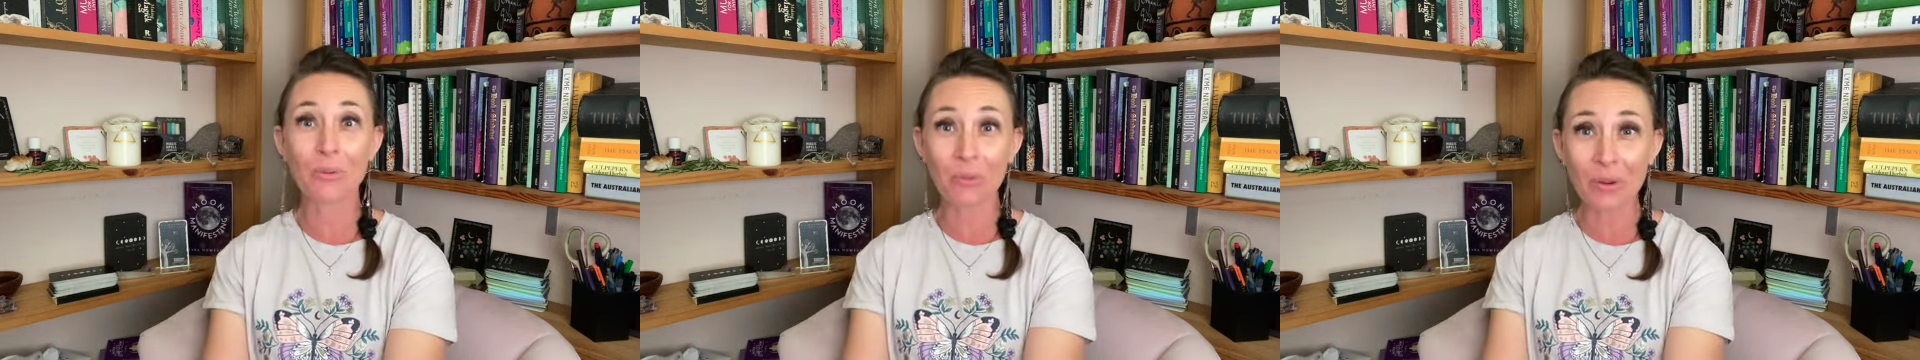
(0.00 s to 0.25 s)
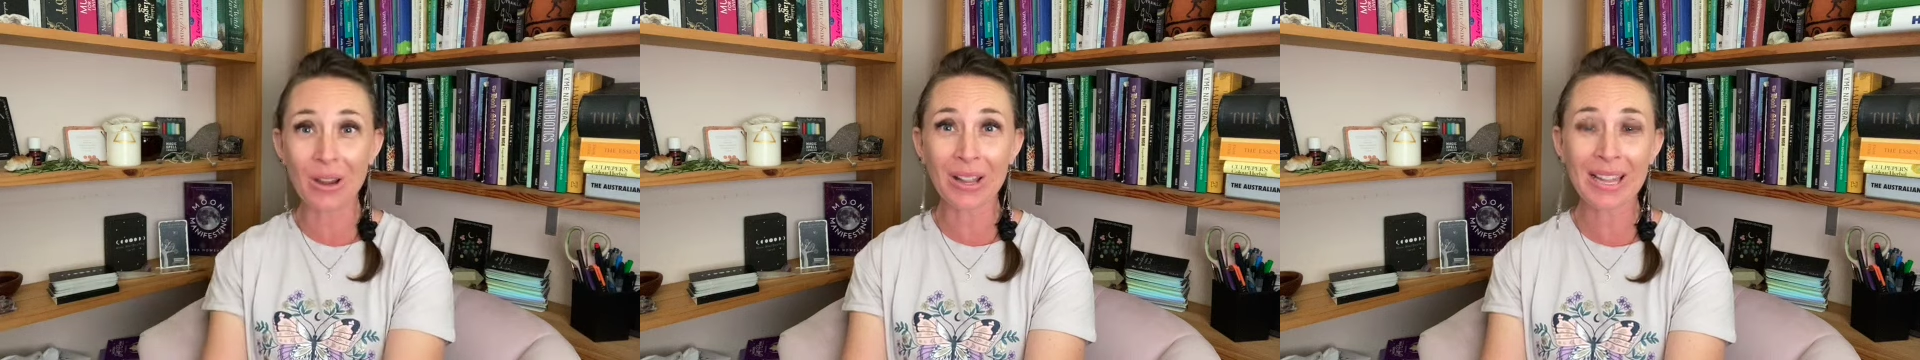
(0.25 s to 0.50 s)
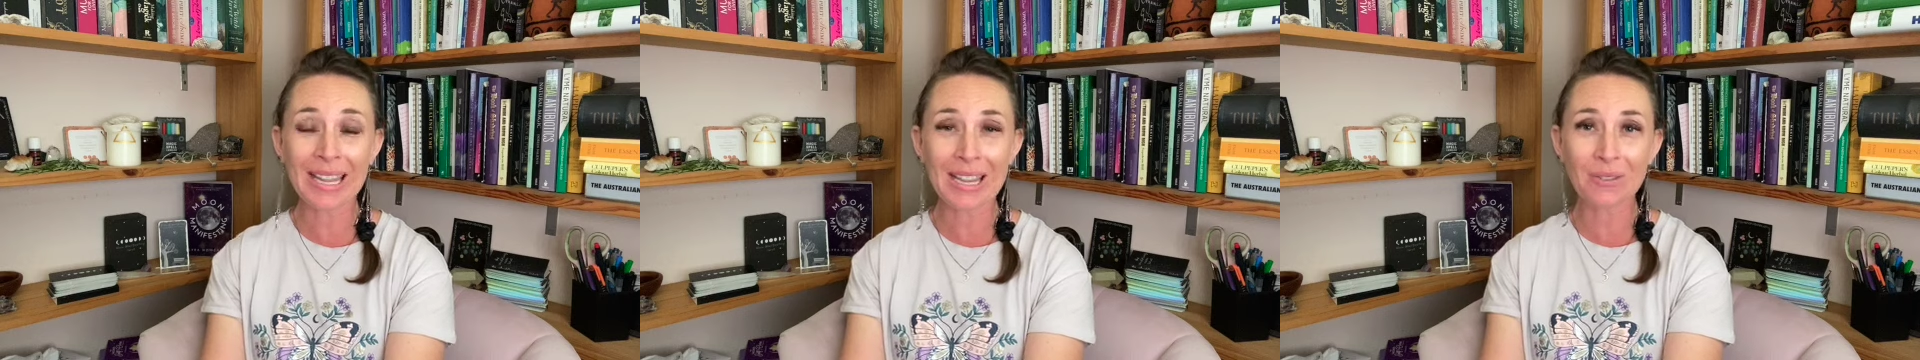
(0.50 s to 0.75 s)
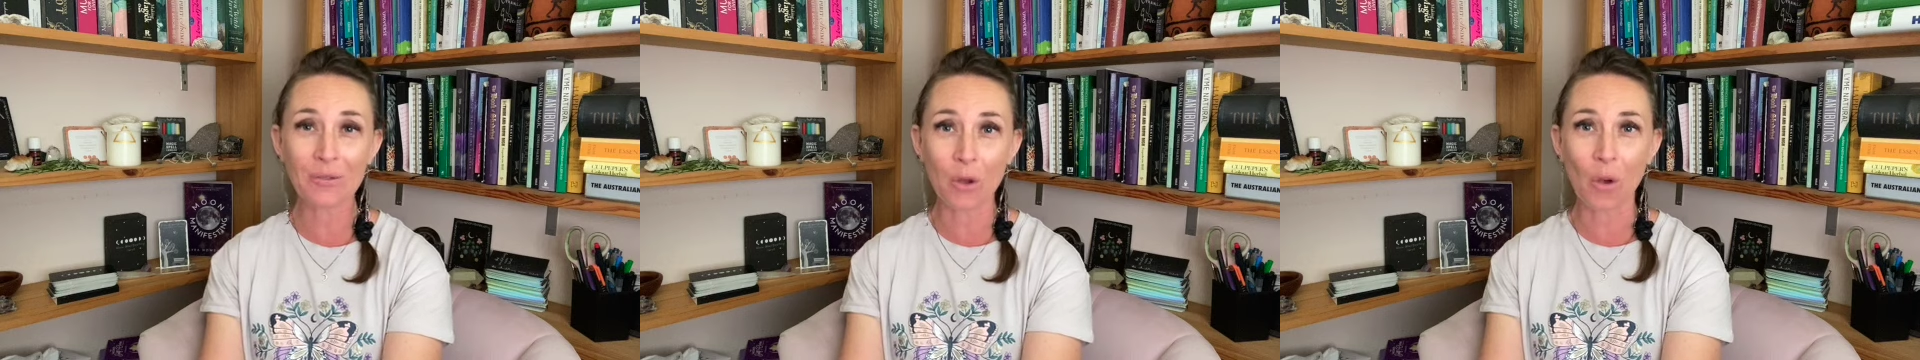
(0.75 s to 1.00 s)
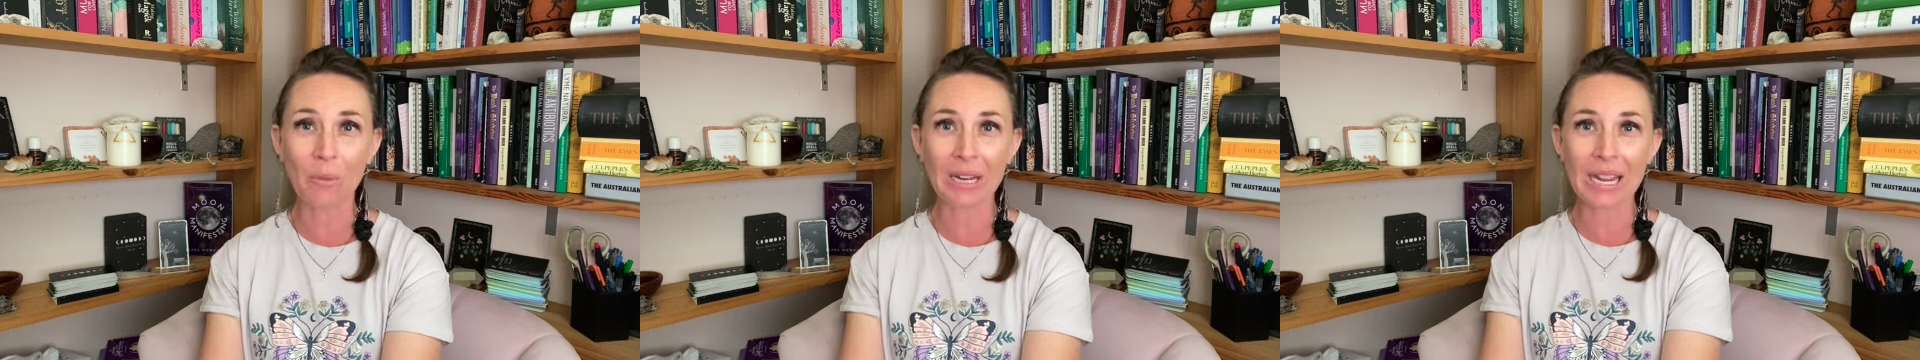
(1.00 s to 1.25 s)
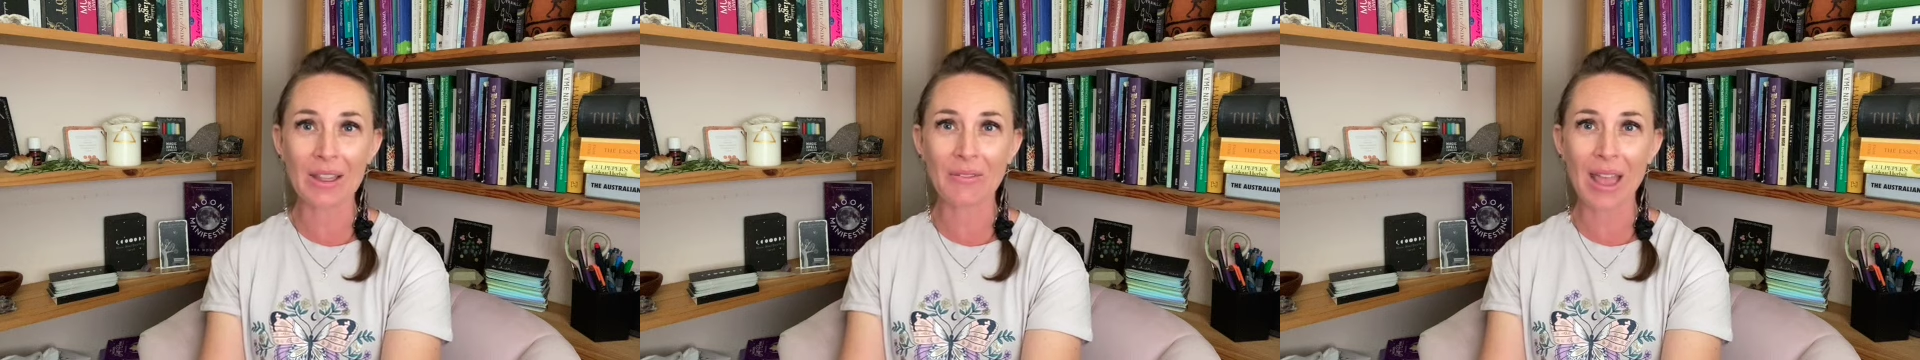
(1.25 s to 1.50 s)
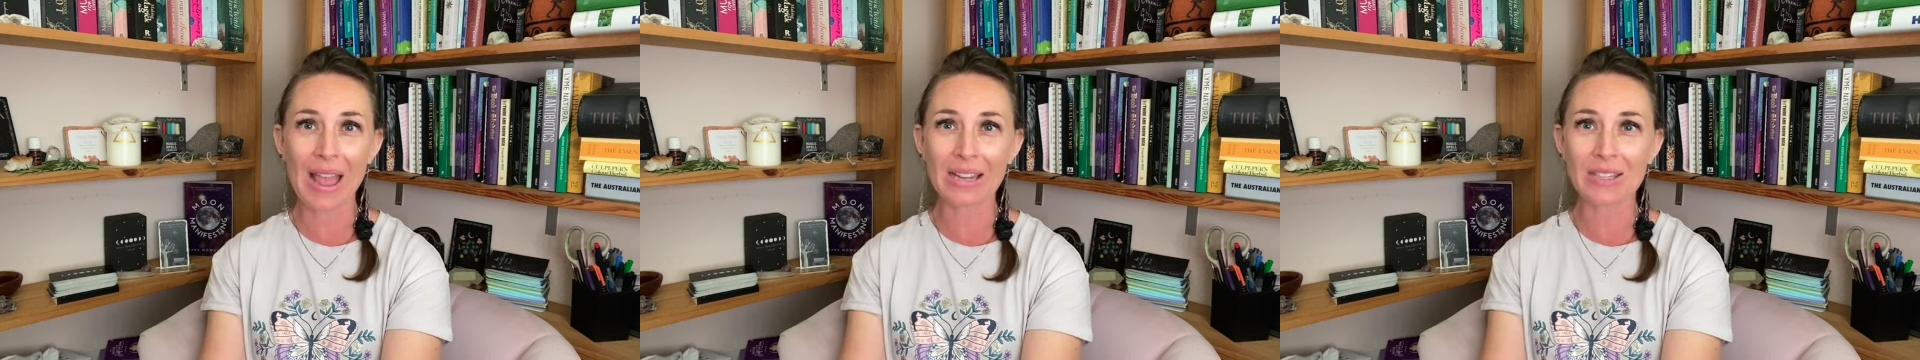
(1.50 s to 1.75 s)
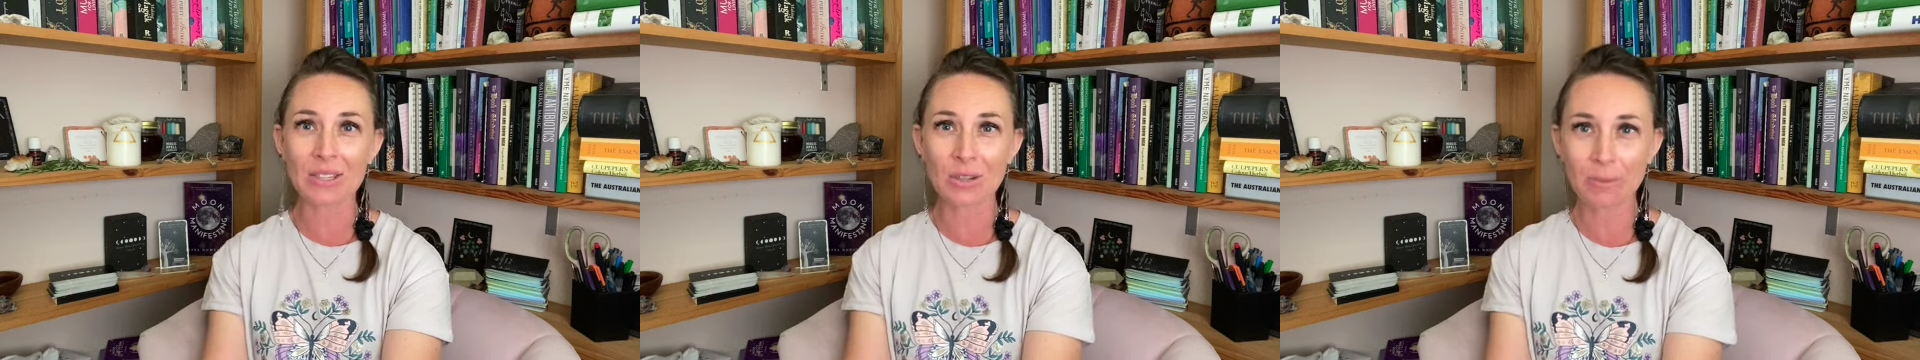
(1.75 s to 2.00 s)
really informative
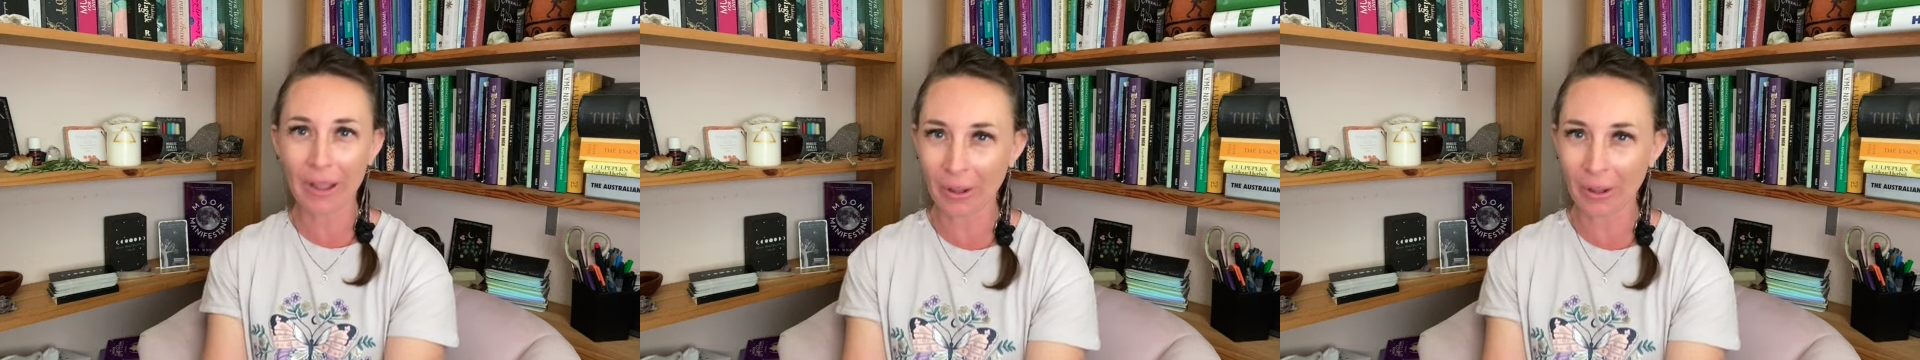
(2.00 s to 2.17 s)
and super